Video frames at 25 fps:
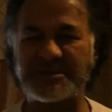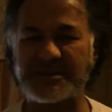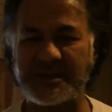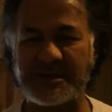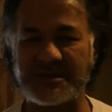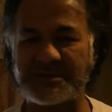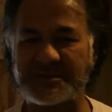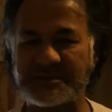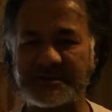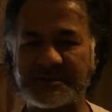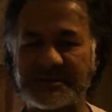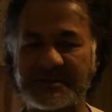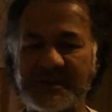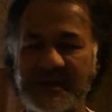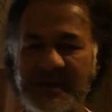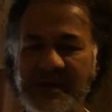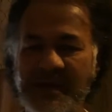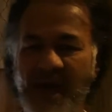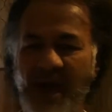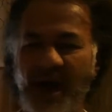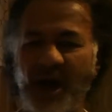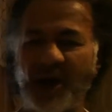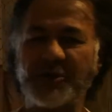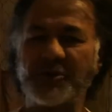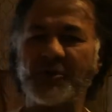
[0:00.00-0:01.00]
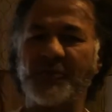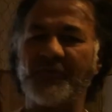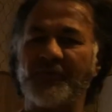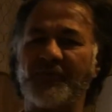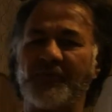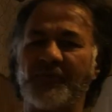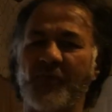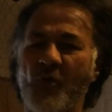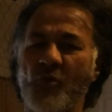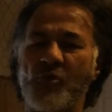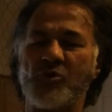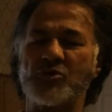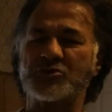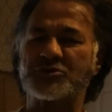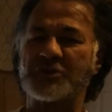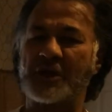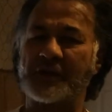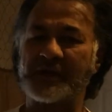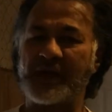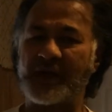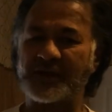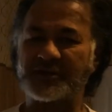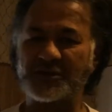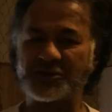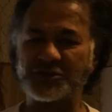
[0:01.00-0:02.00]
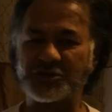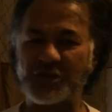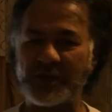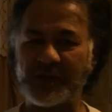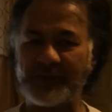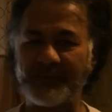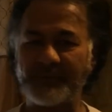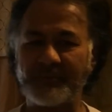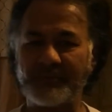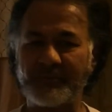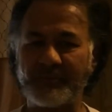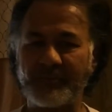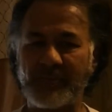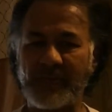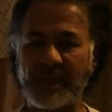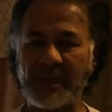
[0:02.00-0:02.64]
citizen. Are you fools or not ashamed?